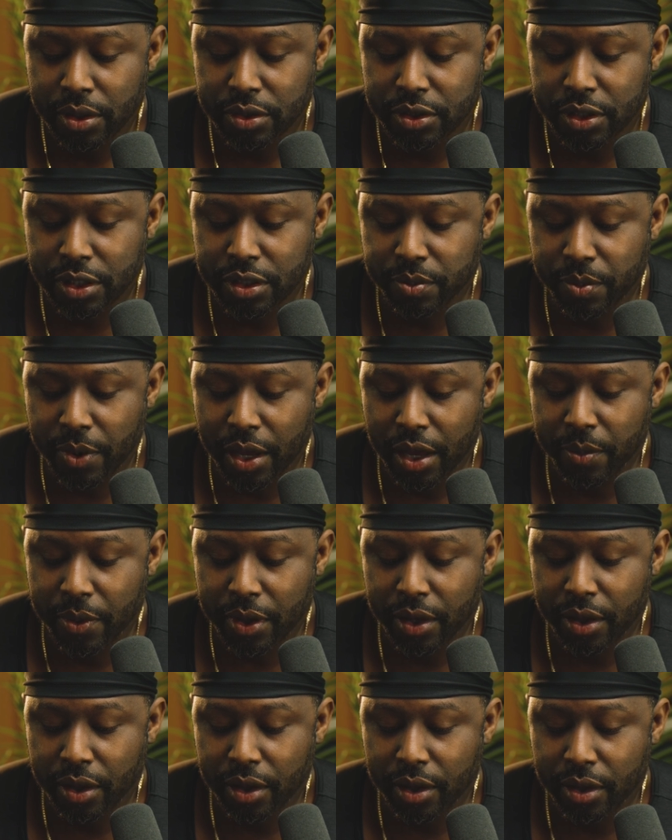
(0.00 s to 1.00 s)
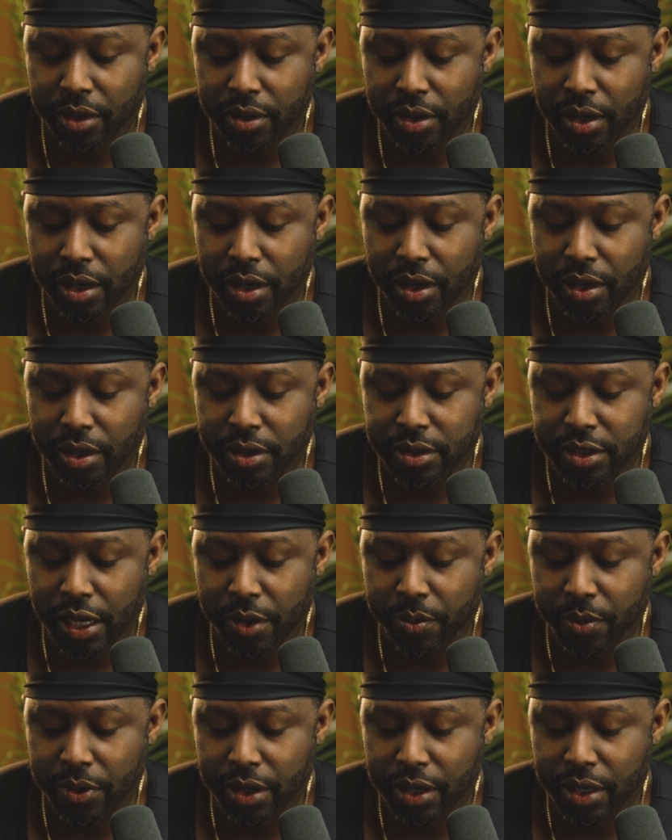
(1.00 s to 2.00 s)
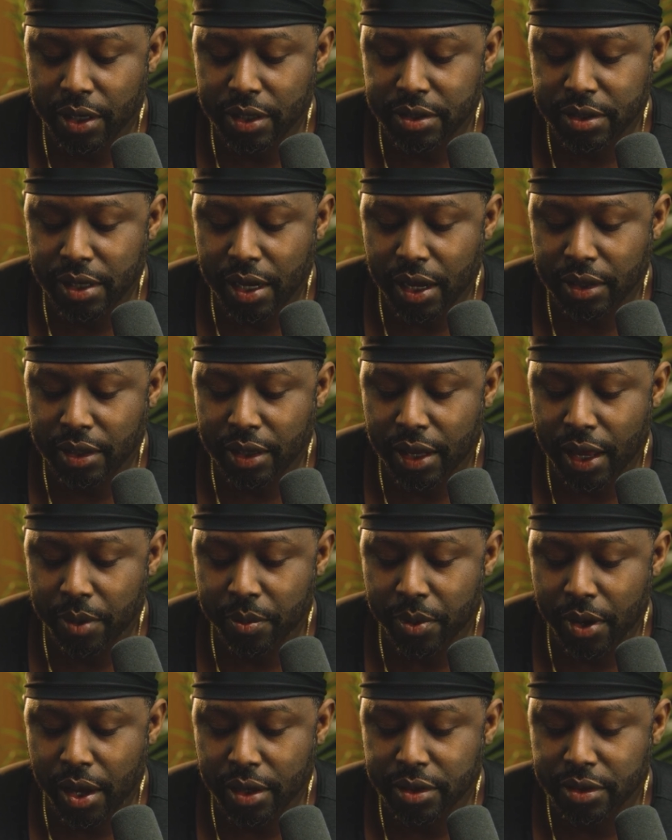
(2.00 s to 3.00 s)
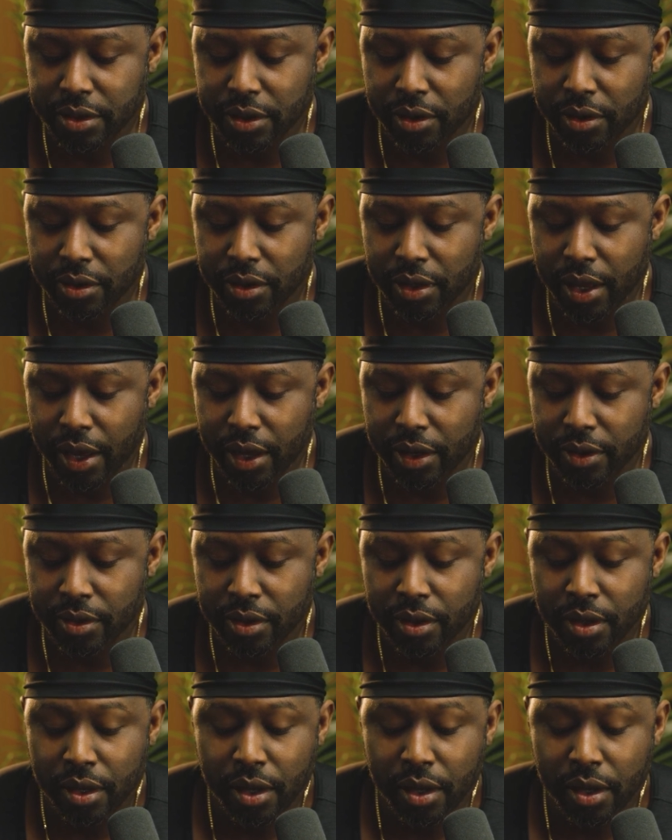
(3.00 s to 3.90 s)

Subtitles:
Just maybe taping it inside the light box near the light.